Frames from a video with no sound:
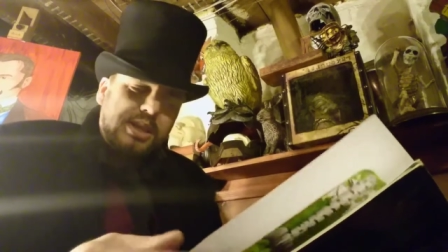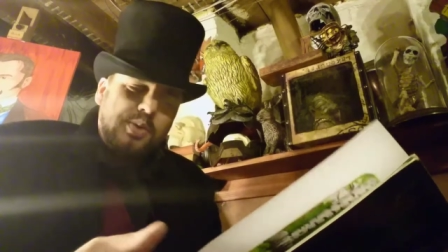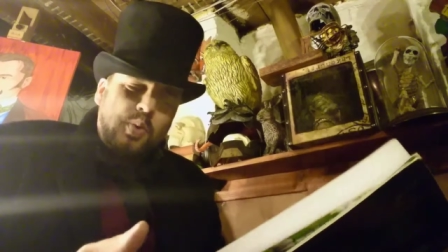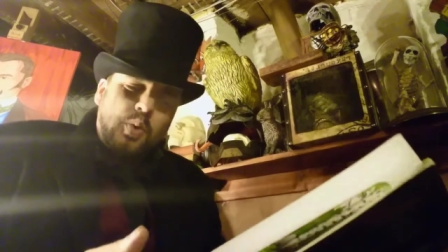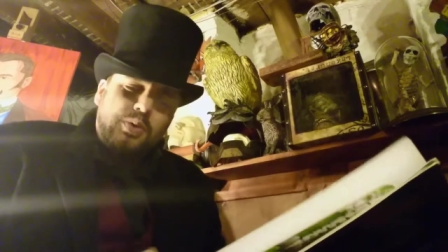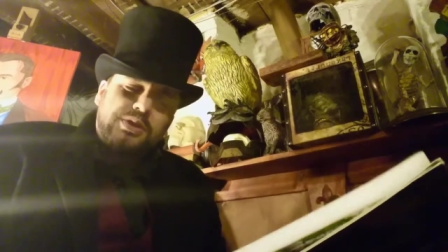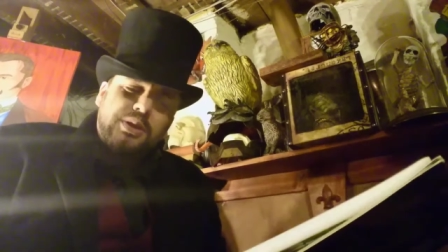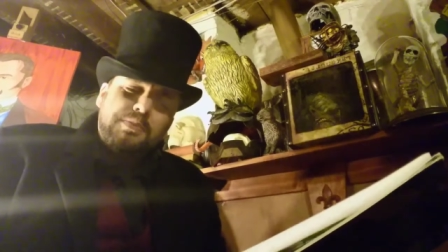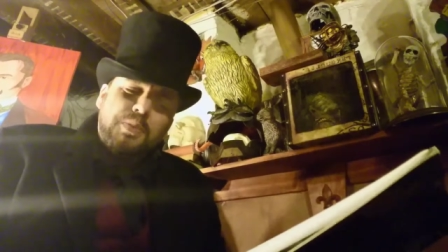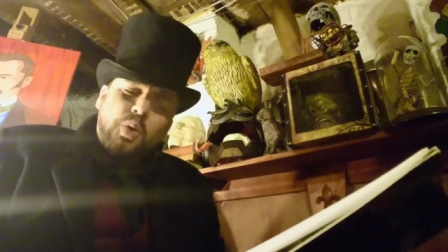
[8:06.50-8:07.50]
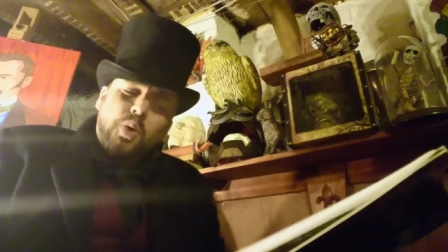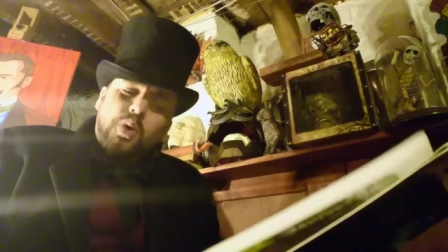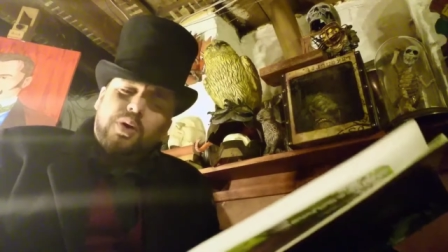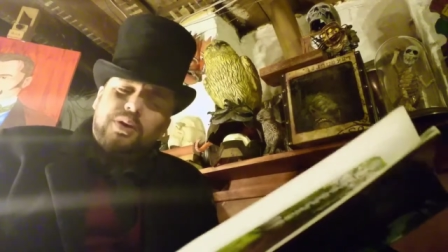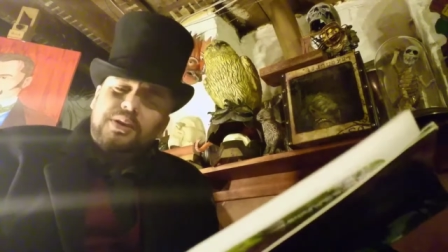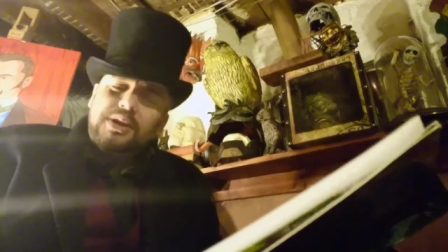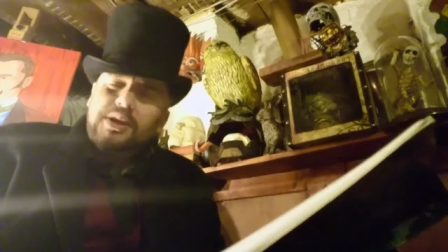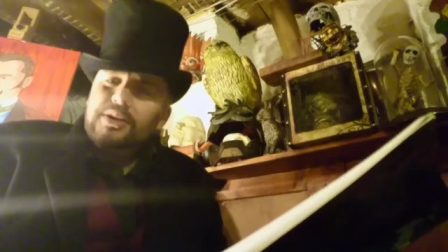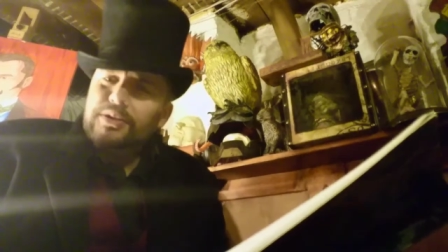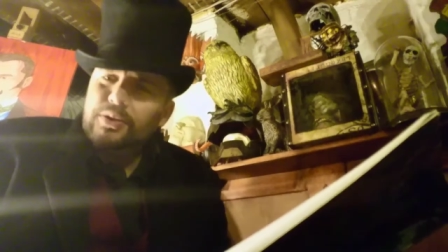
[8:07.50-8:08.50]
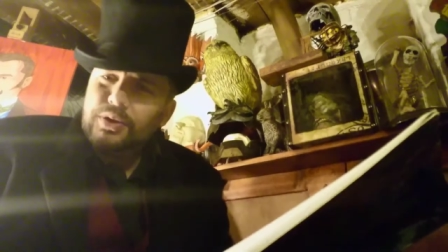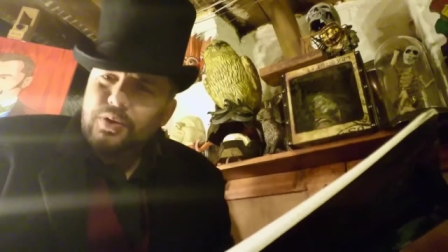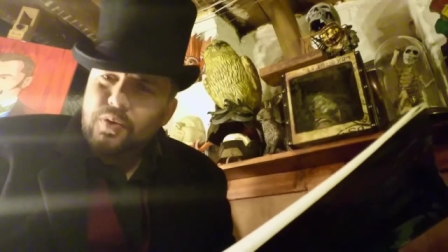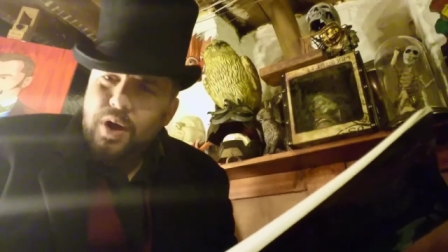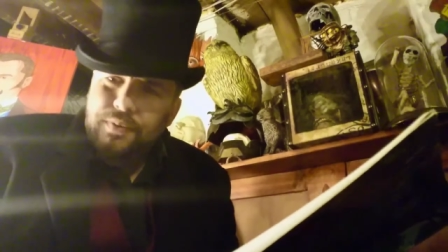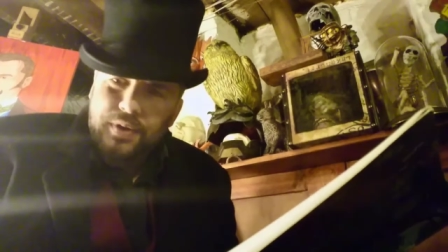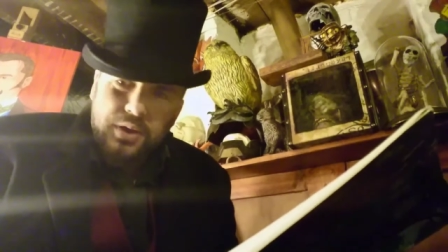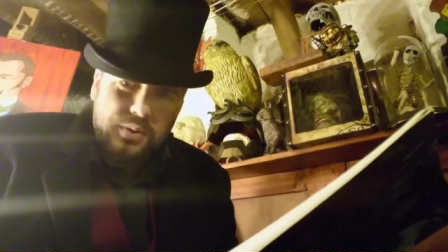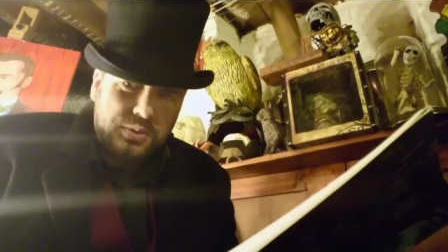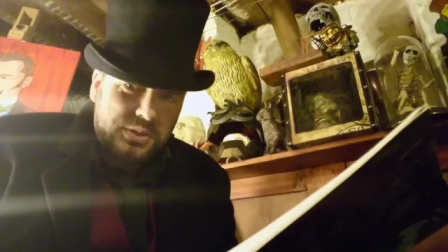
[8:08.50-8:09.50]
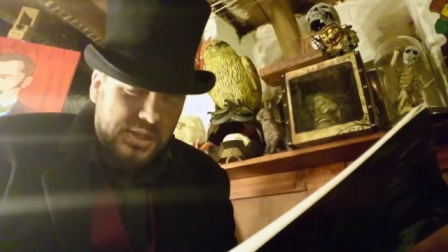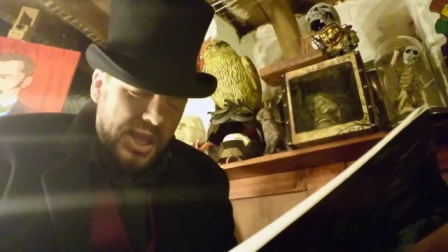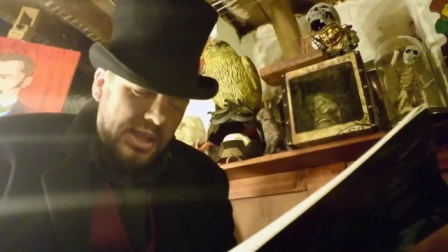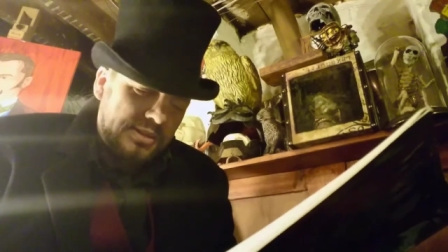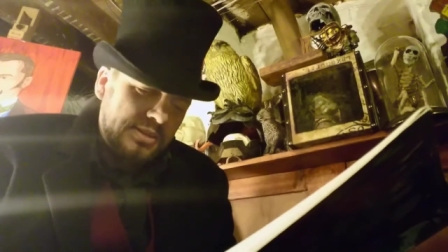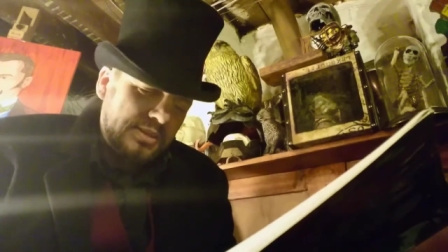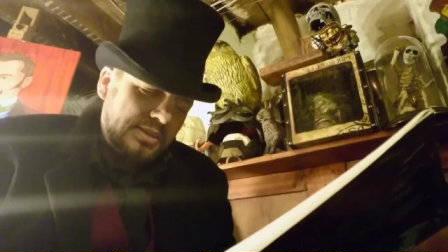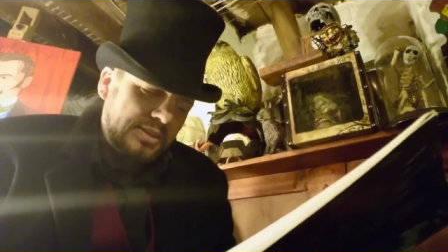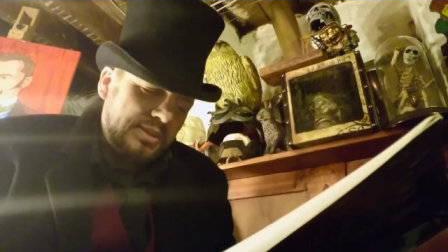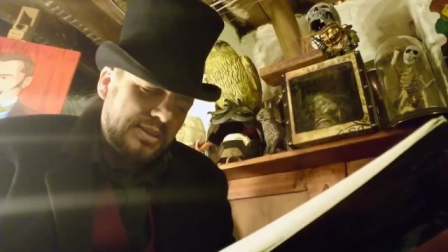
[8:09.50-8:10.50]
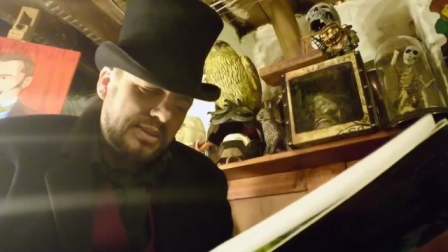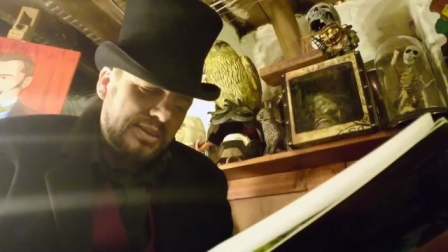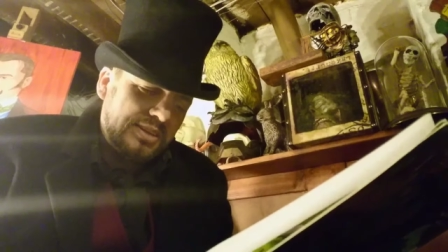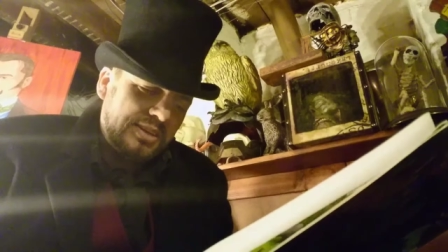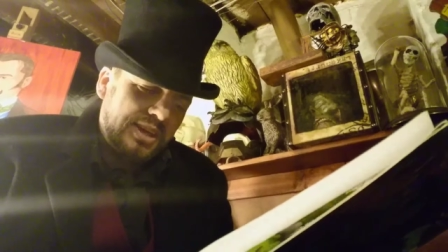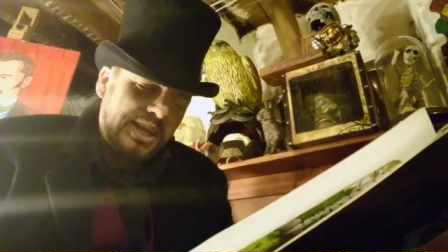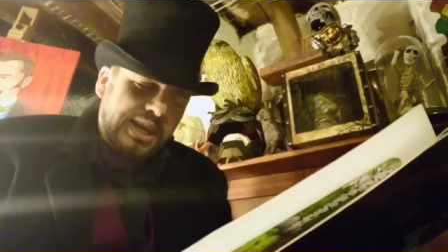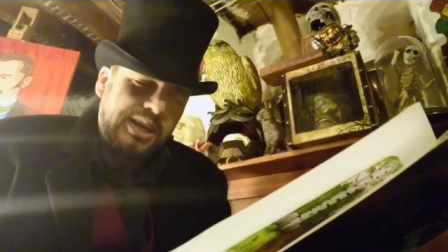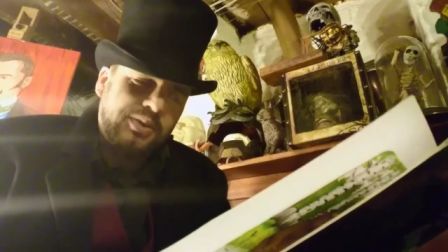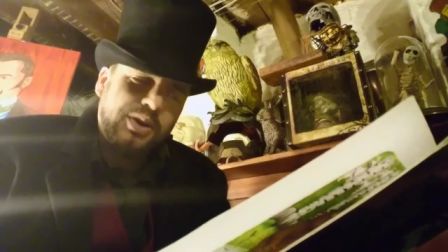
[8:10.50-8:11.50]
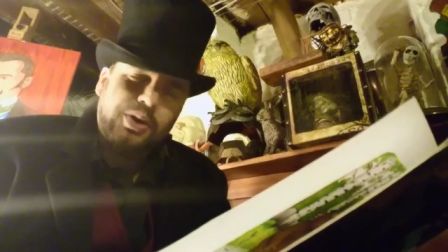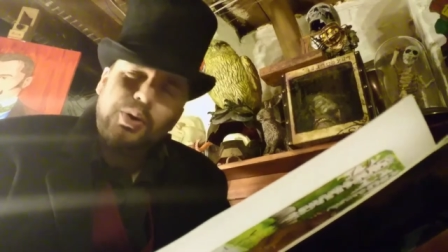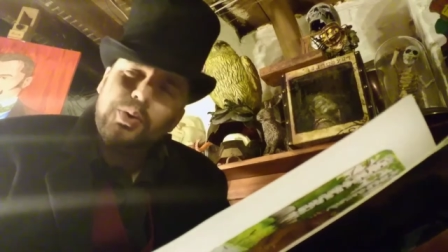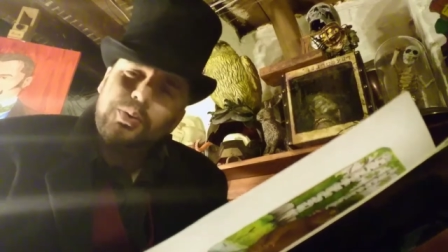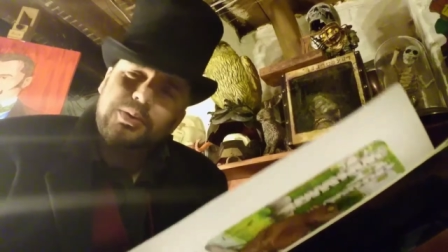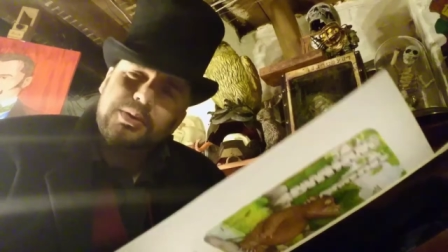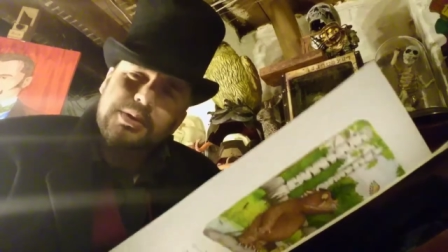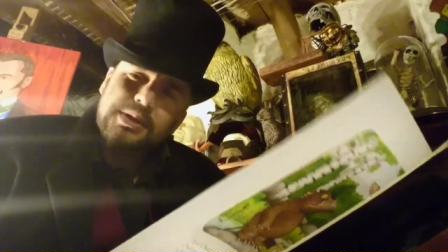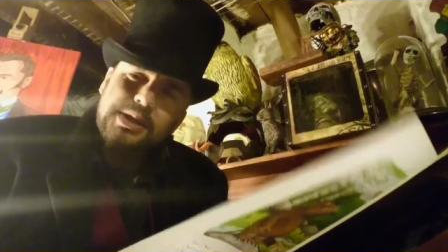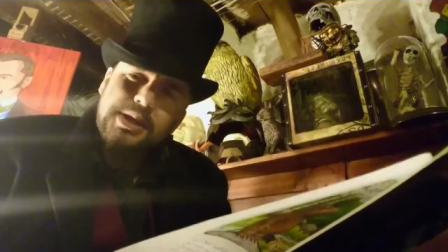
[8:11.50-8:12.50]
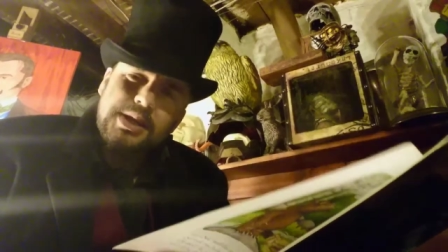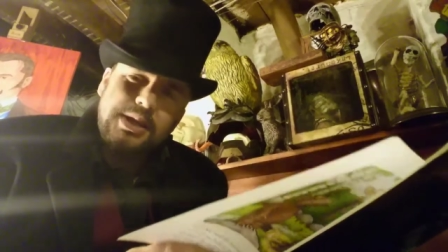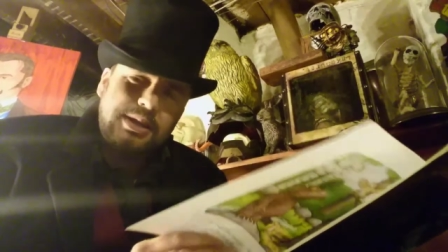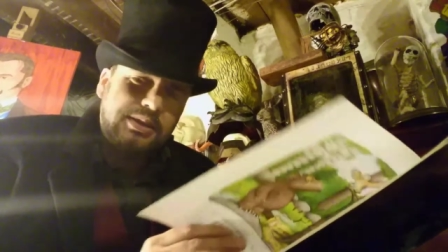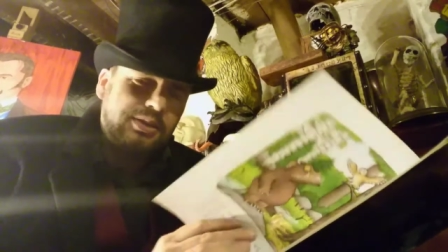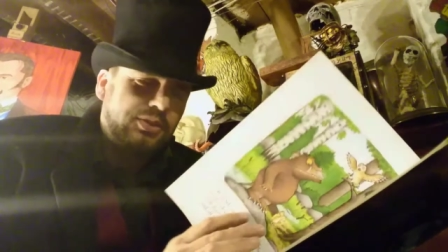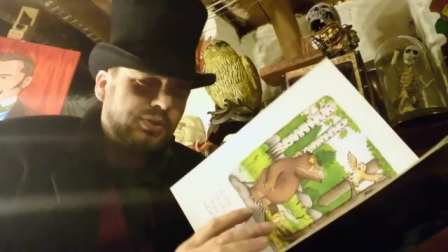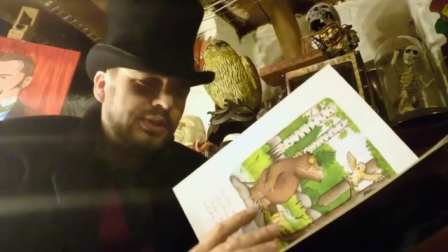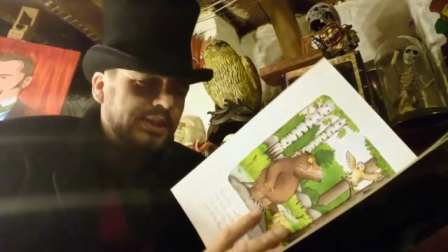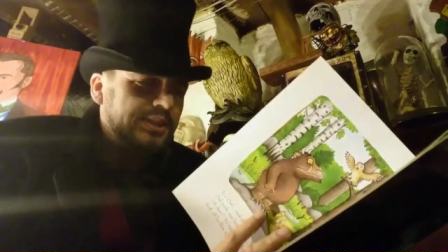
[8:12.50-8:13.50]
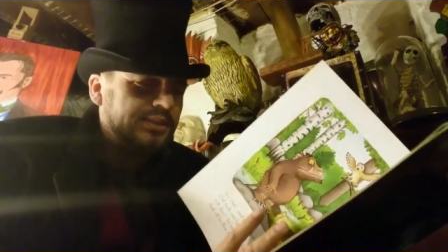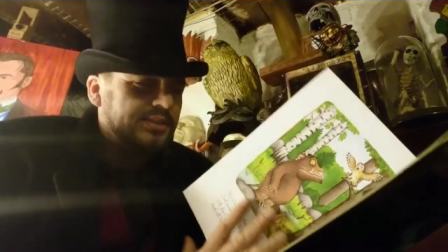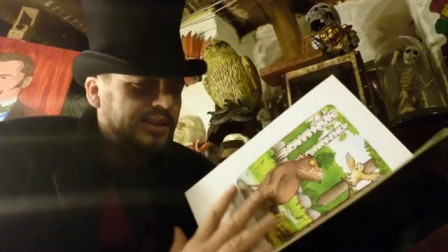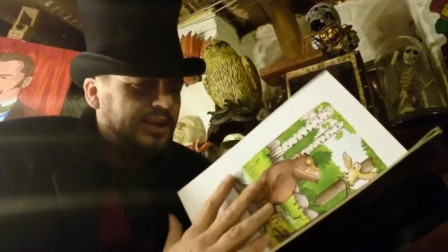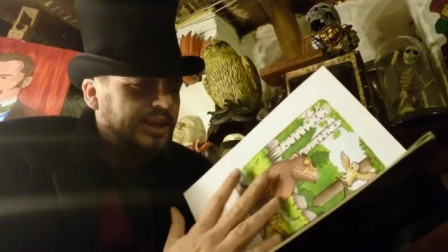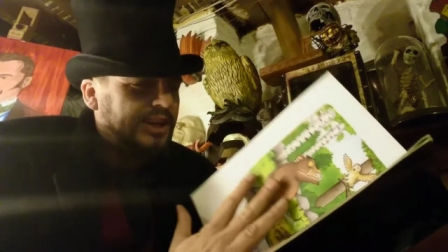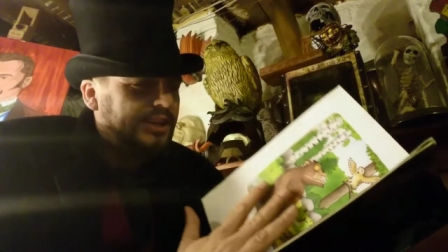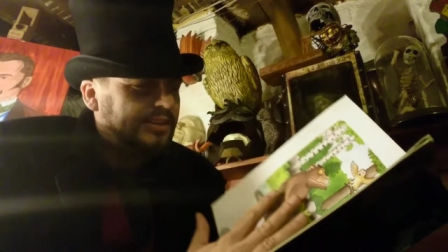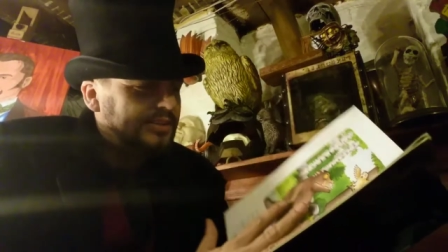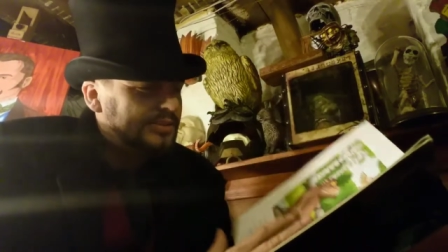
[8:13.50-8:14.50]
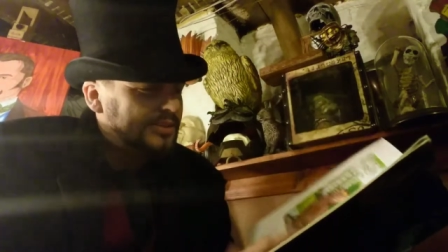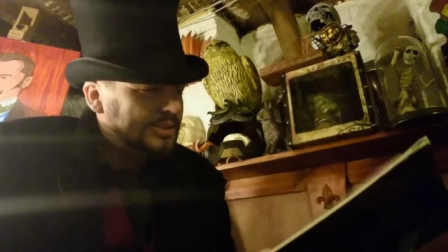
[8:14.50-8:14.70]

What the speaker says: They walked some more till the Gruffalo said, I hear a hoot in the trees ahead.